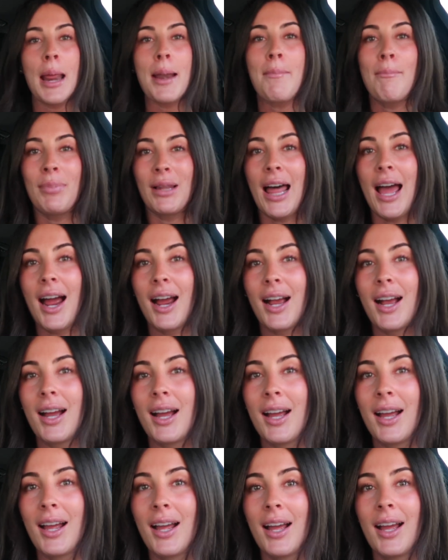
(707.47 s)
and black.
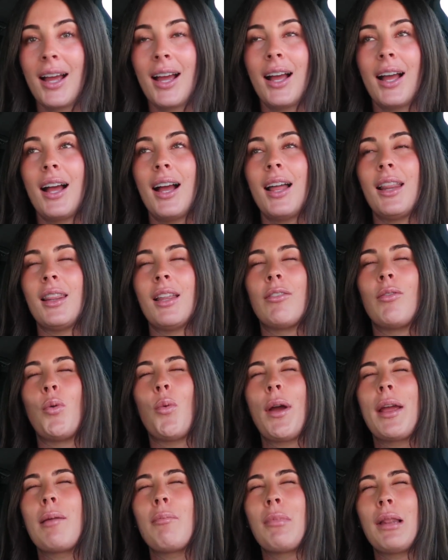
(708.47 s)
I love a
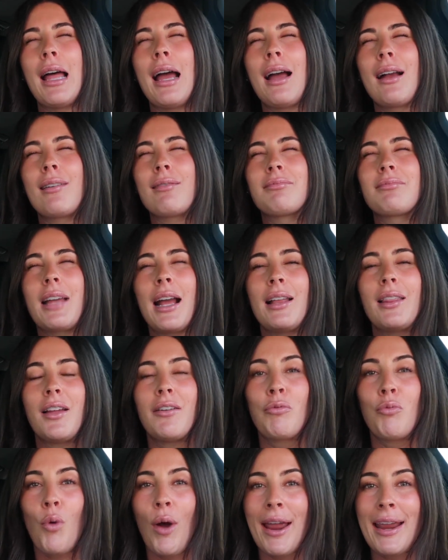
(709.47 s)
white and black. I
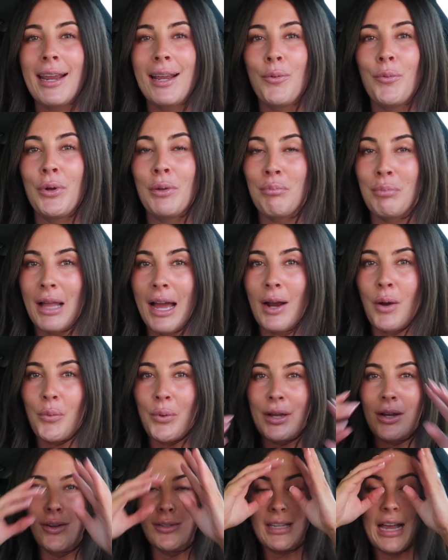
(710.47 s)
love white with black
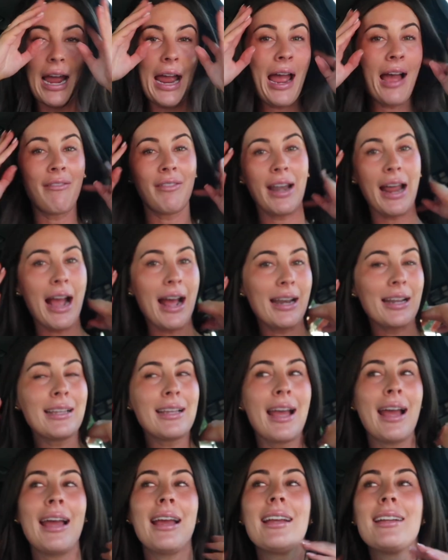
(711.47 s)
wheels. I haven't had it
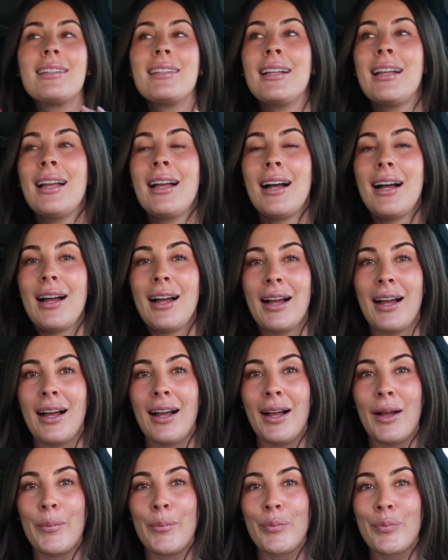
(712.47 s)
yet,
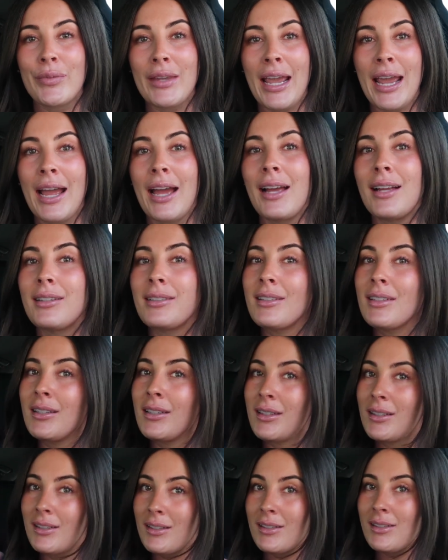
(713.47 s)
and
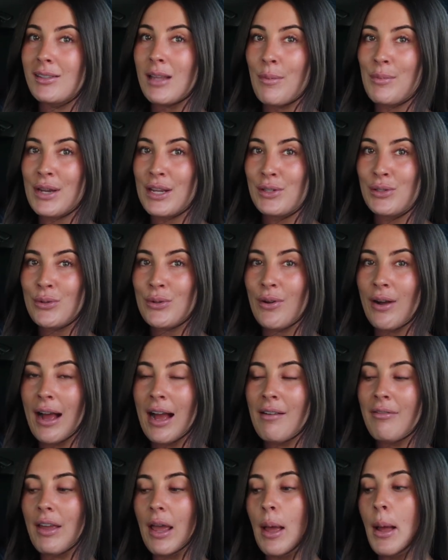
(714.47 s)
someday soon I'll
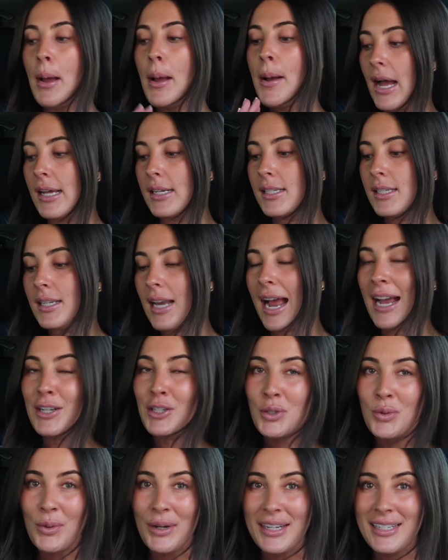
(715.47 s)
have it. But I
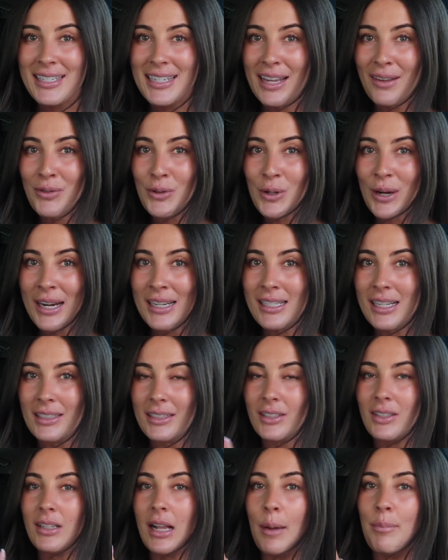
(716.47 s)
just wanted to give you guys a
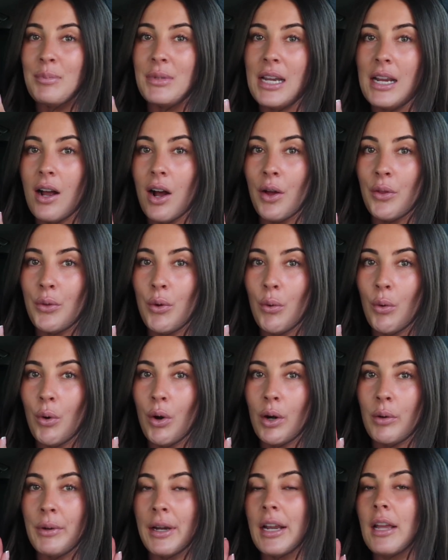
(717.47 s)
little update on the
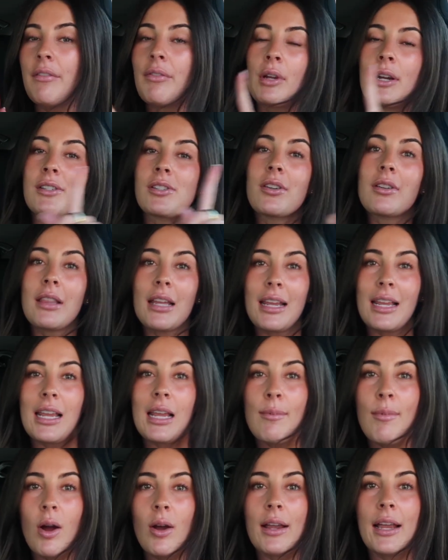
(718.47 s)
Oura Ring. If you guys are
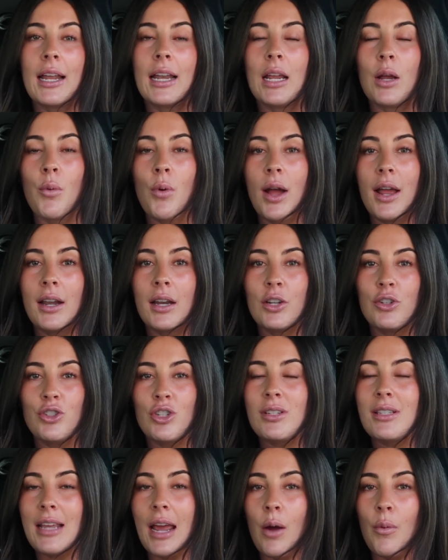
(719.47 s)
thinking about getting one,
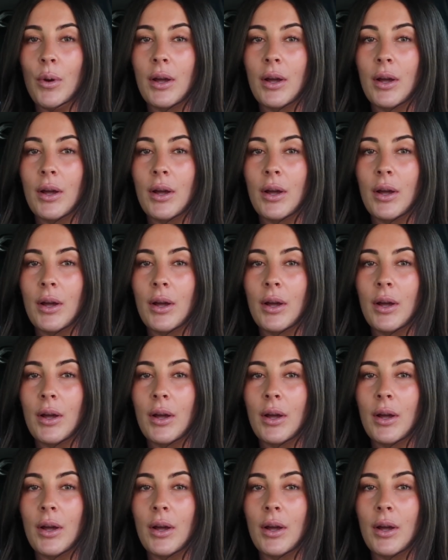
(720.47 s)
just get